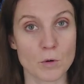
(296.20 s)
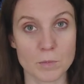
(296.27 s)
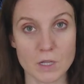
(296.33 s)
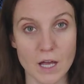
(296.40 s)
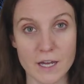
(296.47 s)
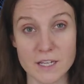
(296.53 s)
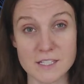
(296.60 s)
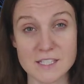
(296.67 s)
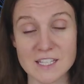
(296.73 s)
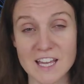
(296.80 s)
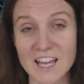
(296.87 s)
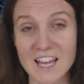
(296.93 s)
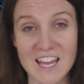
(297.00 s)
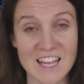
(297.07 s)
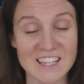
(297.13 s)
with
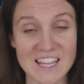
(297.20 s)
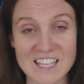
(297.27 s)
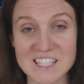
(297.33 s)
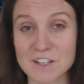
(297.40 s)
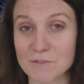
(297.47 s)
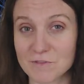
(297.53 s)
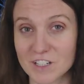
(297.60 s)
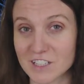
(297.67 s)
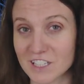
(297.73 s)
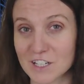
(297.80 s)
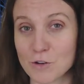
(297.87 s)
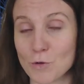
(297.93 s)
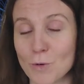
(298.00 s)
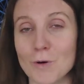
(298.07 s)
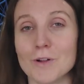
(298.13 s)
Mobilize. That's
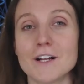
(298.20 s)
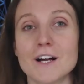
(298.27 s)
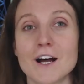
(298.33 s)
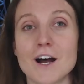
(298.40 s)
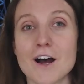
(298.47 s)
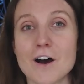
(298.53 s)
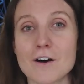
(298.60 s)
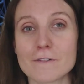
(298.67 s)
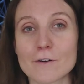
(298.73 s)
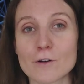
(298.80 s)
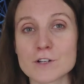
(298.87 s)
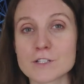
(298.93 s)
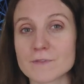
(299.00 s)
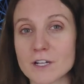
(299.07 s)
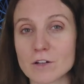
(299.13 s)
really cool.
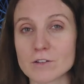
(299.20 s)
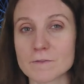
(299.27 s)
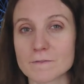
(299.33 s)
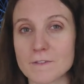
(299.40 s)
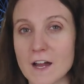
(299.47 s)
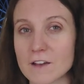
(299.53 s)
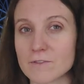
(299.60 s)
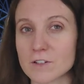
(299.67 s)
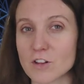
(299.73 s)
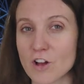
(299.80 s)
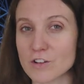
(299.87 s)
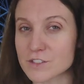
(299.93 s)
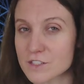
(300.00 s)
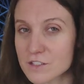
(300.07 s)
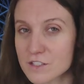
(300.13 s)
Of course, Renault
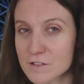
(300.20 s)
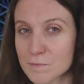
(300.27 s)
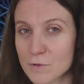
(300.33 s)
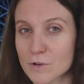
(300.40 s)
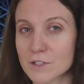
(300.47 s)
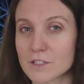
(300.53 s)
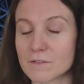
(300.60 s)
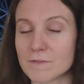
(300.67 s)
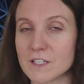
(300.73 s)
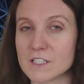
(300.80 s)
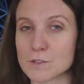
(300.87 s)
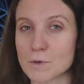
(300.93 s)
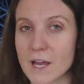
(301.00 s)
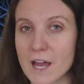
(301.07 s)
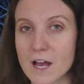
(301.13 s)
5 will also support
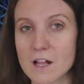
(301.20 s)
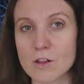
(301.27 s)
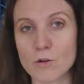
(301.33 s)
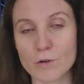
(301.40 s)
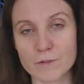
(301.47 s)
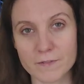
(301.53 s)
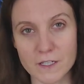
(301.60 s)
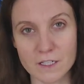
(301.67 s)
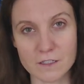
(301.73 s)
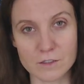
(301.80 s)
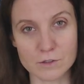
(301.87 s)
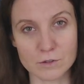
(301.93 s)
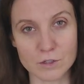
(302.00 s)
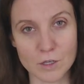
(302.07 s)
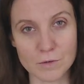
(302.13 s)
the V2L or
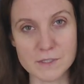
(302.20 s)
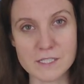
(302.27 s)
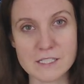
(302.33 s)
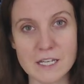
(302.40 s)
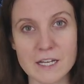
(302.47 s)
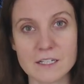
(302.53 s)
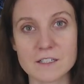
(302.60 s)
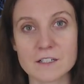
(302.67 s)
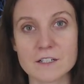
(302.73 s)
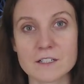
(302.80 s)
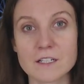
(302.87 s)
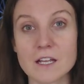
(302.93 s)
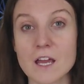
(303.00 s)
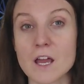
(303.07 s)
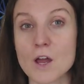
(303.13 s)
vehicle to load
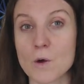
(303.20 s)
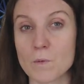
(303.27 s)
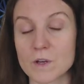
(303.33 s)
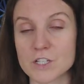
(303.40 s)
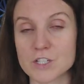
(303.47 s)
standard,